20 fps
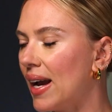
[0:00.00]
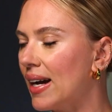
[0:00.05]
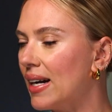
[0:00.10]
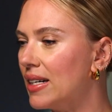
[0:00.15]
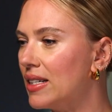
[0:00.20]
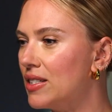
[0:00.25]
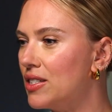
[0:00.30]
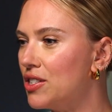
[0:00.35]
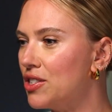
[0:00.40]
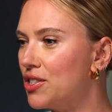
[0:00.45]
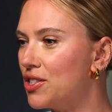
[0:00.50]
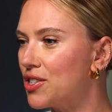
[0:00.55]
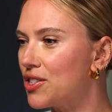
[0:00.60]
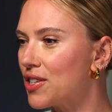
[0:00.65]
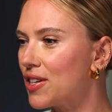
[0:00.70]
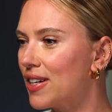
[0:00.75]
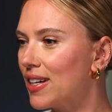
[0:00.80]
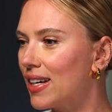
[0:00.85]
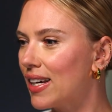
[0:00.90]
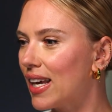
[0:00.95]

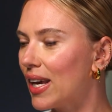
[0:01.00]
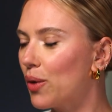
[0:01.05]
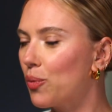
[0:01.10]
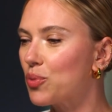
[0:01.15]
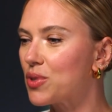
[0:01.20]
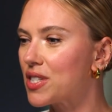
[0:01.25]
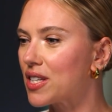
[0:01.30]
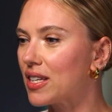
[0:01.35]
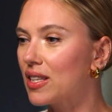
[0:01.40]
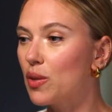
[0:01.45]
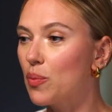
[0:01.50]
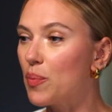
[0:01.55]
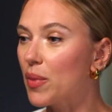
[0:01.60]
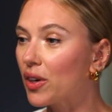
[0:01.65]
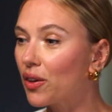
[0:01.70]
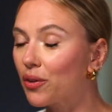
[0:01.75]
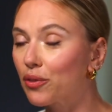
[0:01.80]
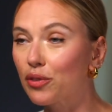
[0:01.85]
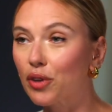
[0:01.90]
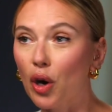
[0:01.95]
and it was in the
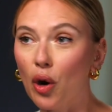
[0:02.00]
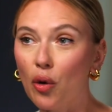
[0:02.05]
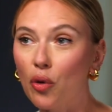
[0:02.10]
middle of